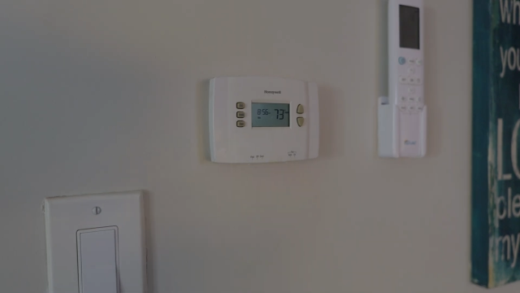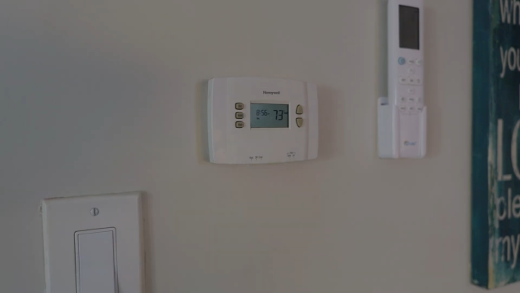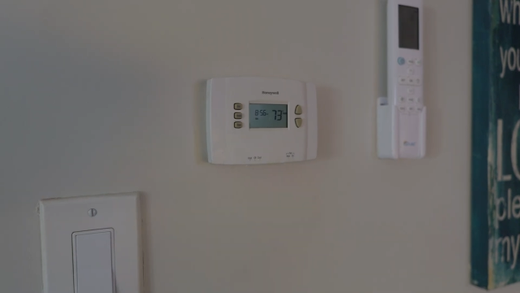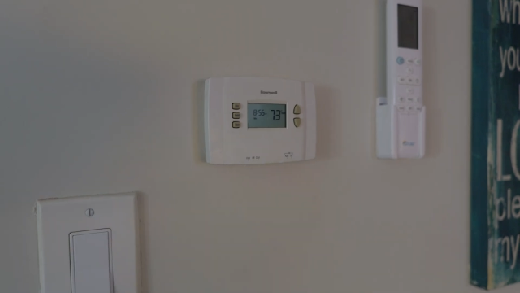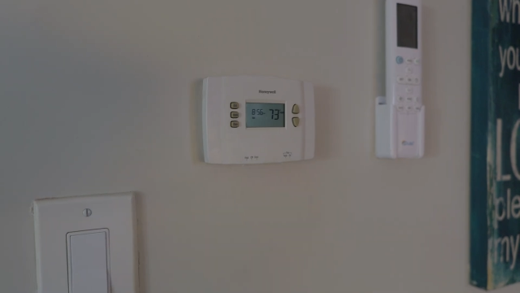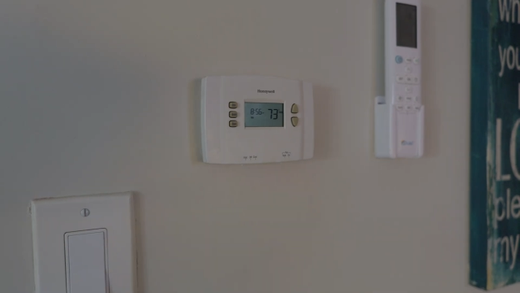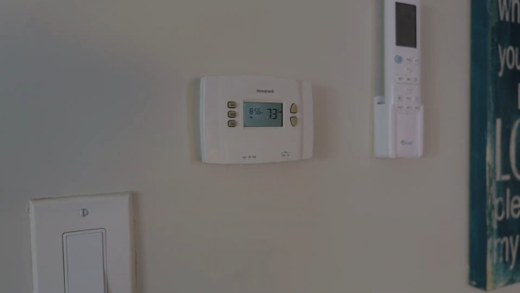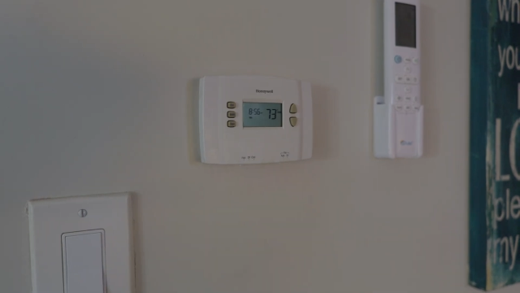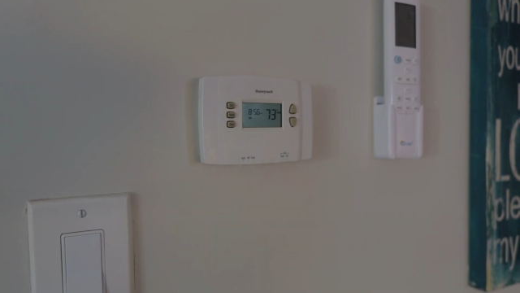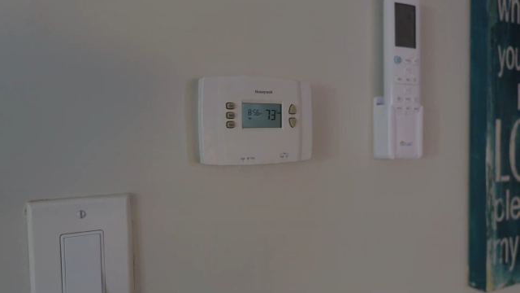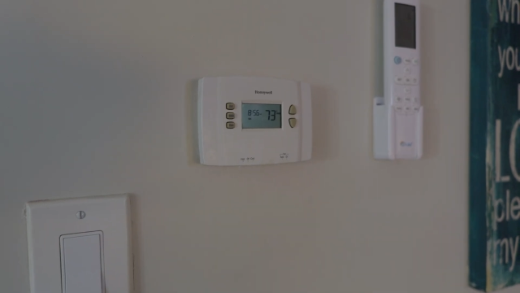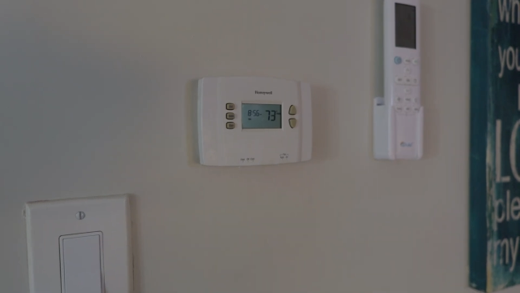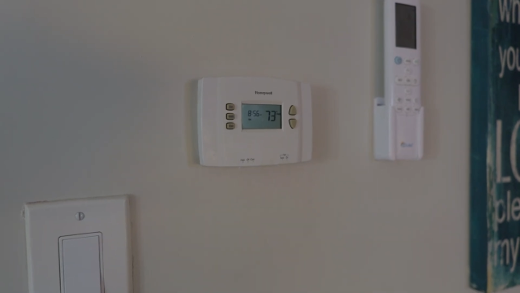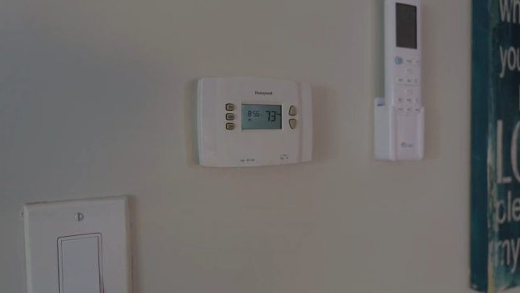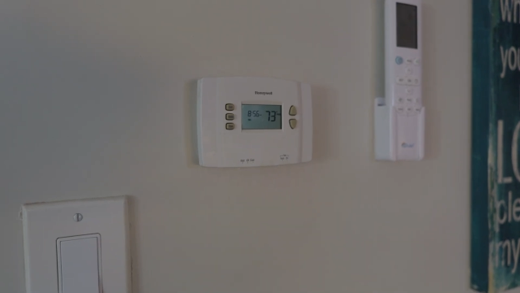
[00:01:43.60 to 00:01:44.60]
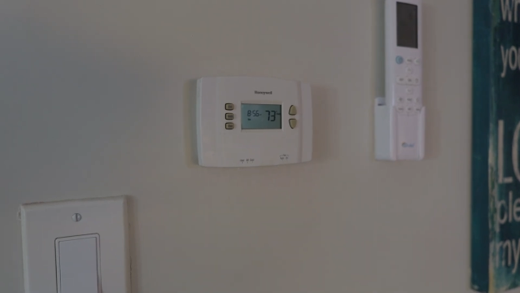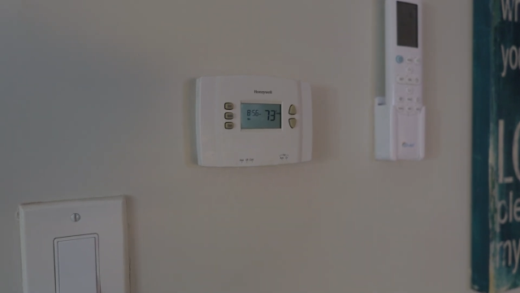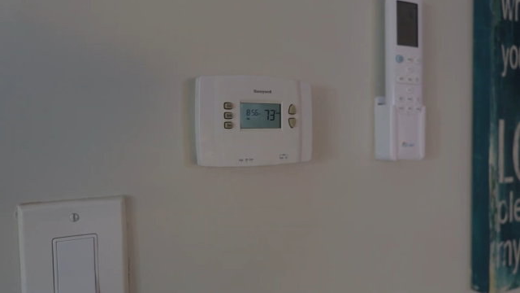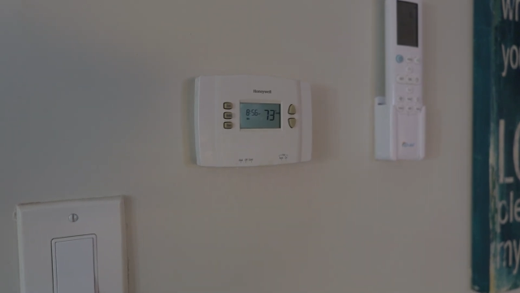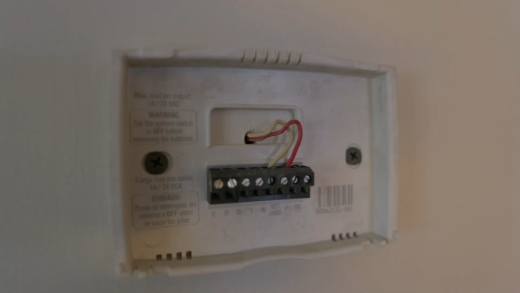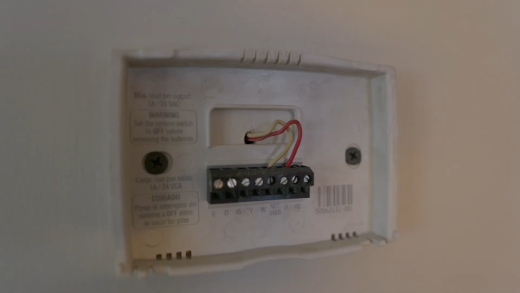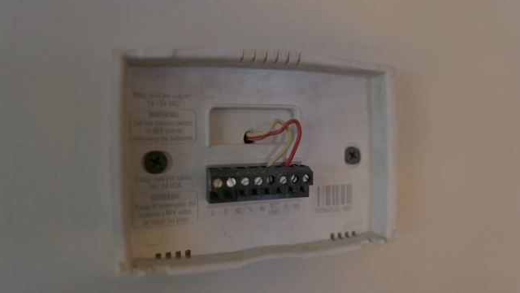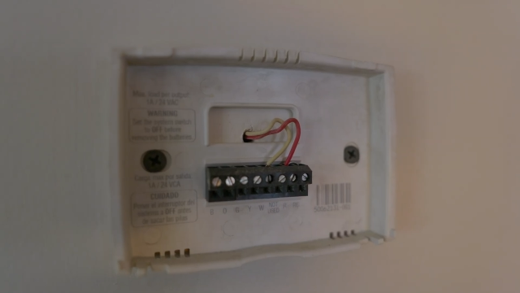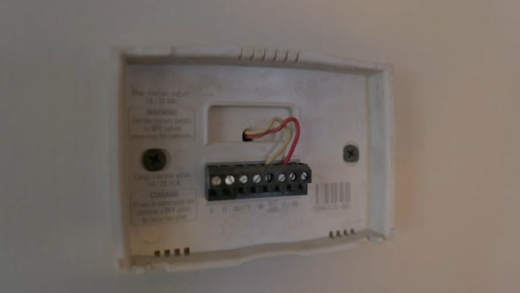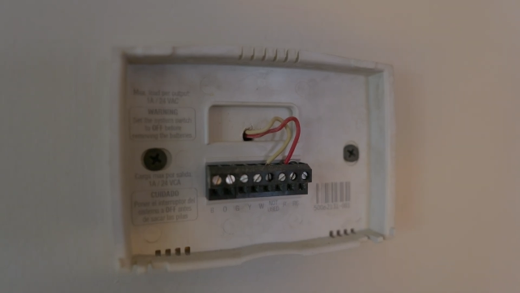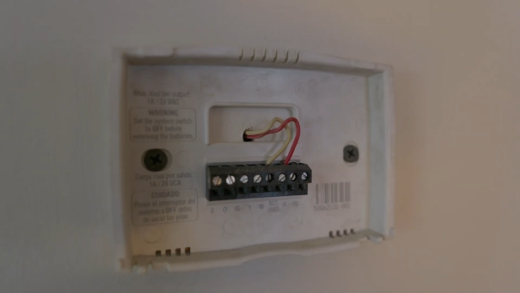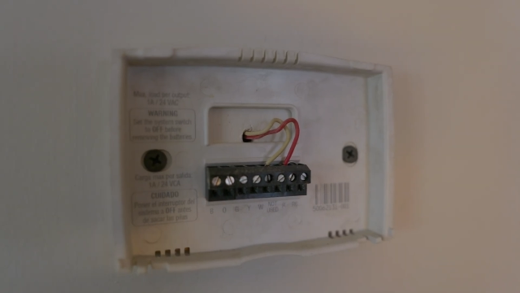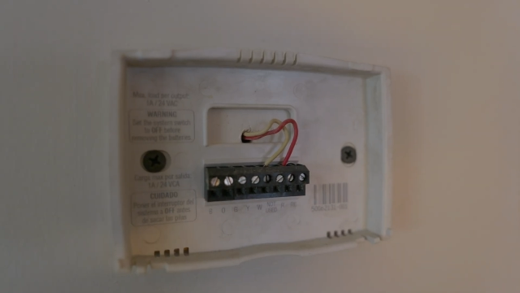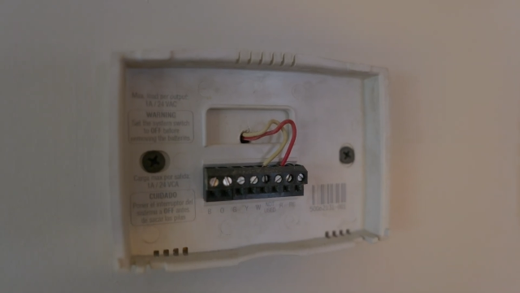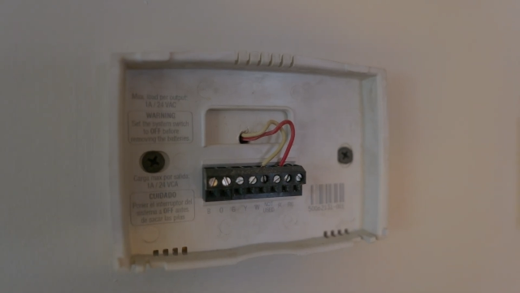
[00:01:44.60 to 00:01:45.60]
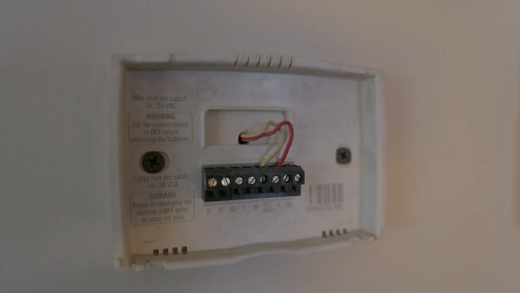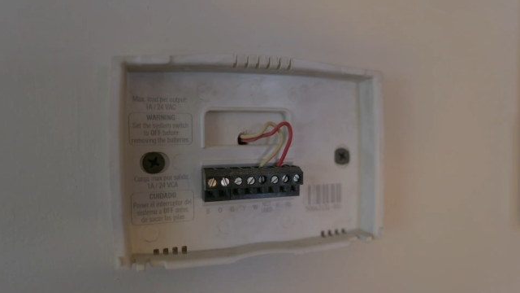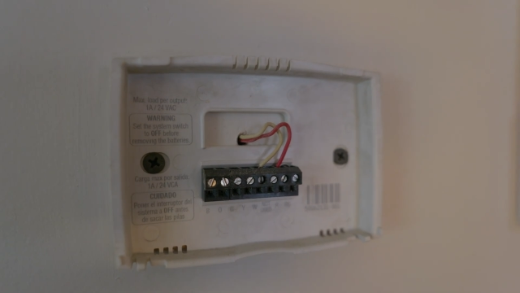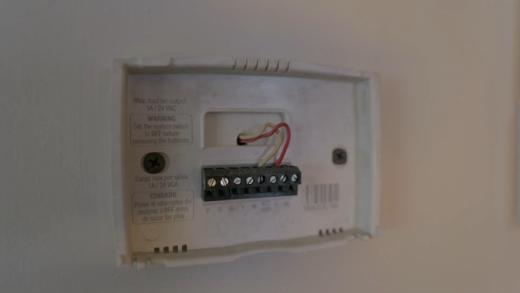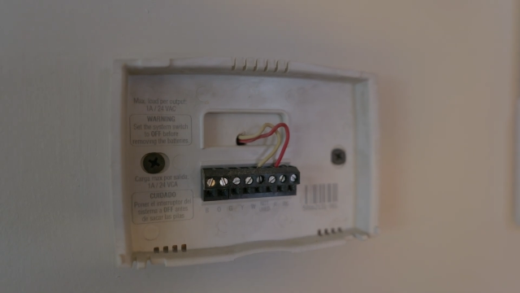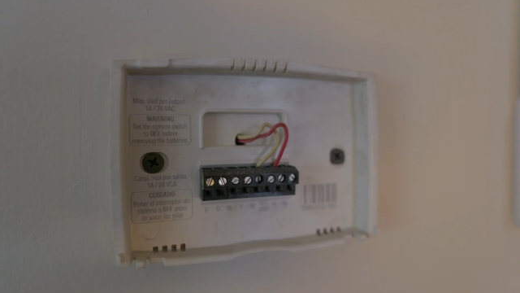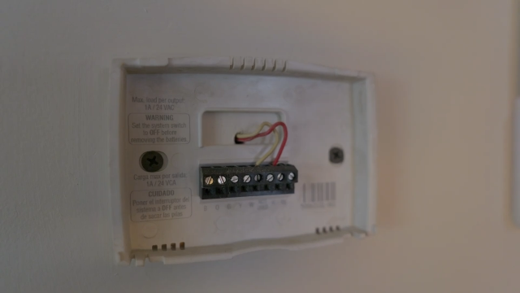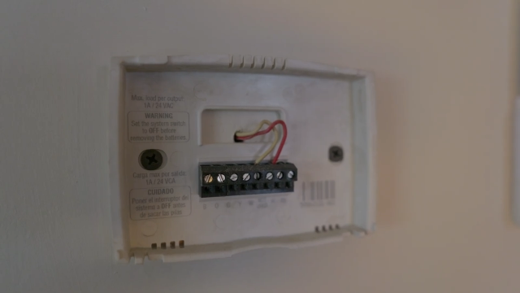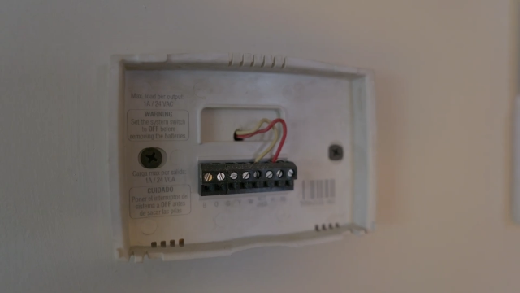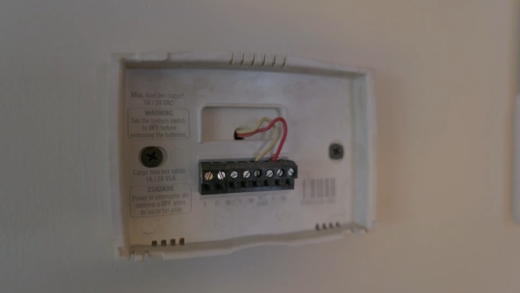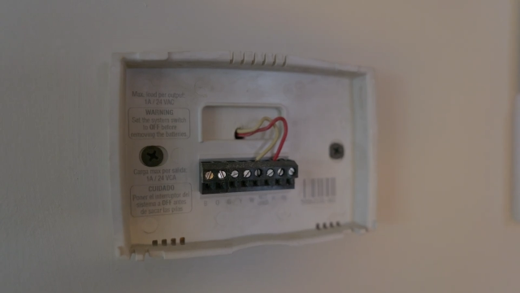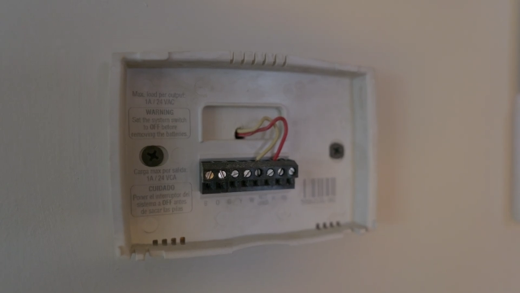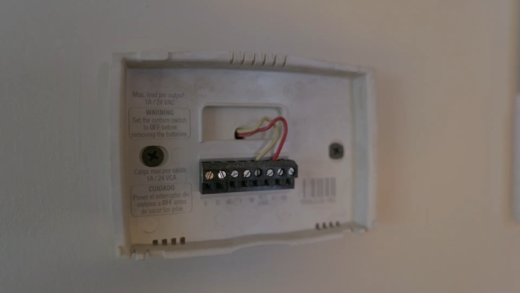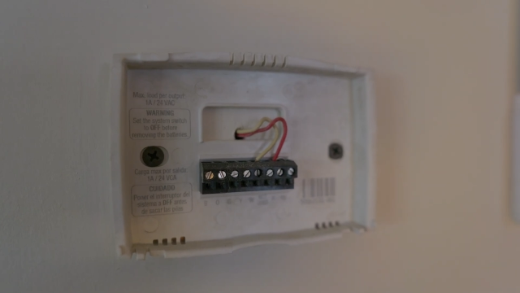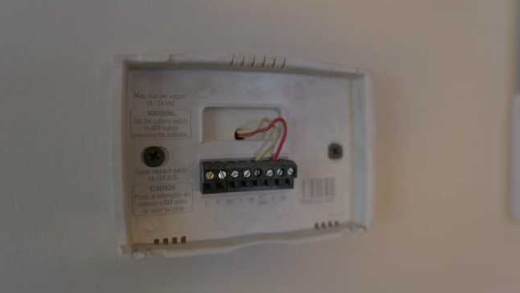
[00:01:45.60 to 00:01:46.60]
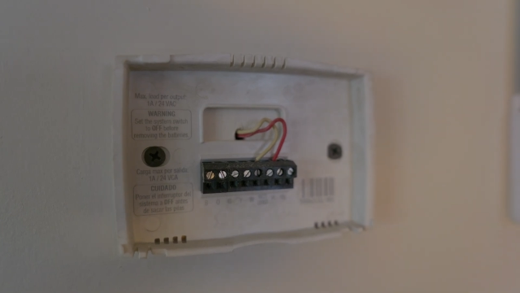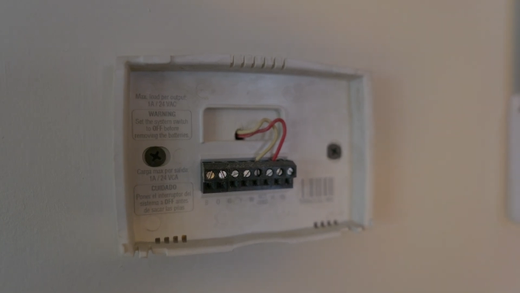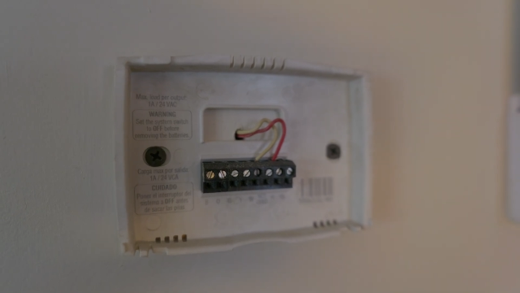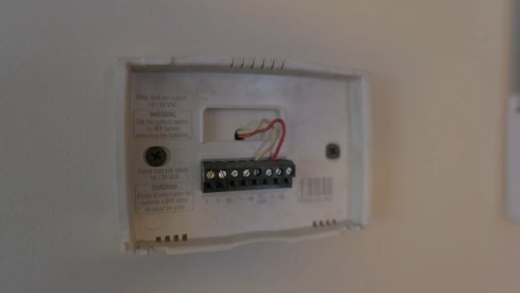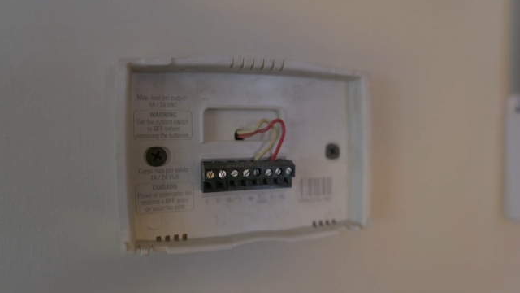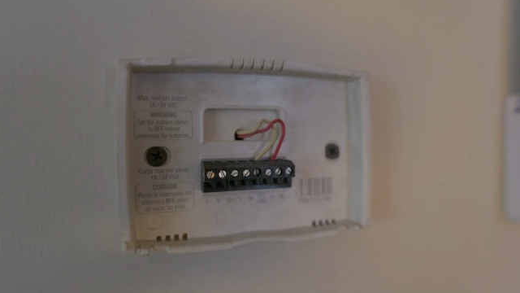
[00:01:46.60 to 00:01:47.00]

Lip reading: (no speaker visible)